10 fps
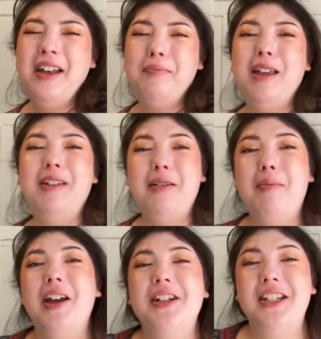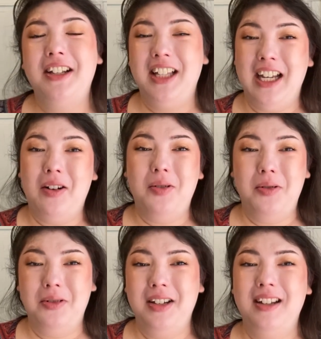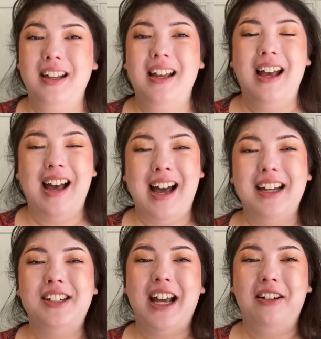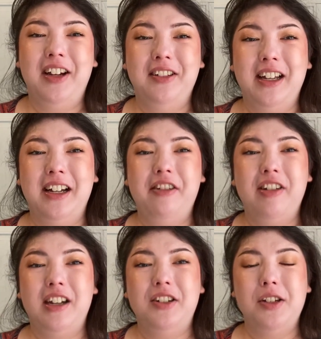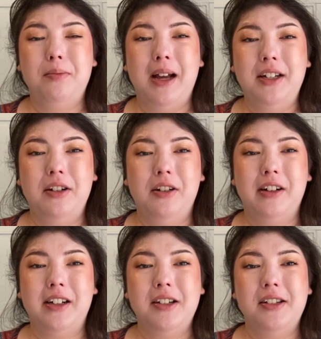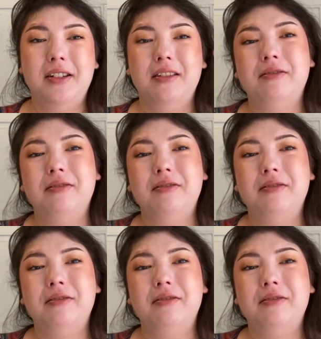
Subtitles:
maybe embarrassingly old eyeshadow here that got finished. It's by NARS.